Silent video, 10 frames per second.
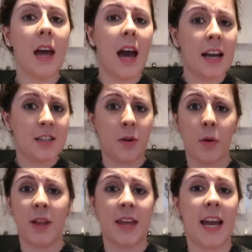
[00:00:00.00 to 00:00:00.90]
I don't know
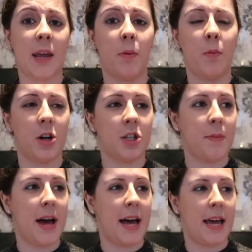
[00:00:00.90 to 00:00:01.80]
whether anyone watched
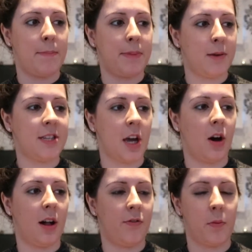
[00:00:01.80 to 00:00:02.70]
my beauty
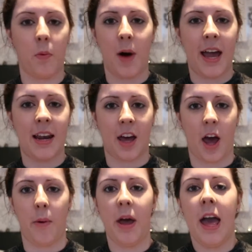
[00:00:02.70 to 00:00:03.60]
haul from a while
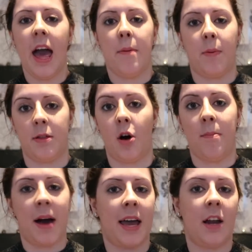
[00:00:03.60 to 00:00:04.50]
ago with all
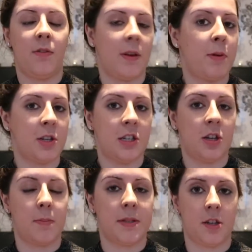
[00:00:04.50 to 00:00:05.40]
my lovely Body
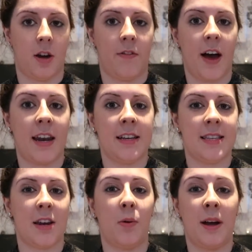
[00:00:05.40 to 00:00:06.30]
Shop stuff, and I
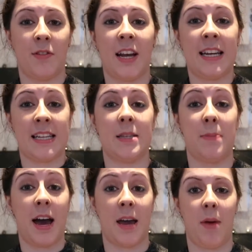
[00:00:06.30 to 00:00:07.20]
said, oh, I really need some
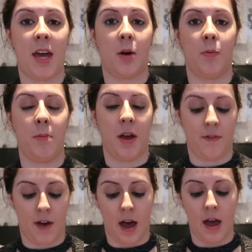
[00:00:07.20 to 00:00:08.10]
eye makeup
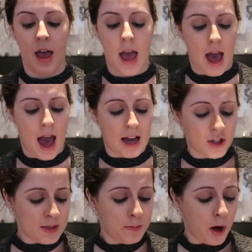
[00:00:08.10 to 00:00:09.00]
remover. I
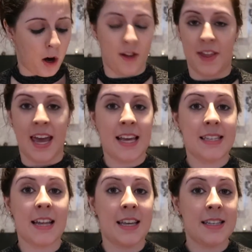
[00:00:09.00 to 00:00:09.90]
just bought these,
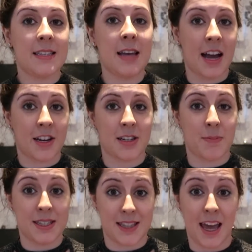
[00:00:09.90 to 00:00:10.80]
and this is actually
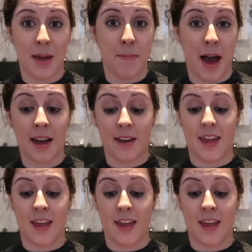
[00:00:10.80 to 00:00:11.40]
my second pack of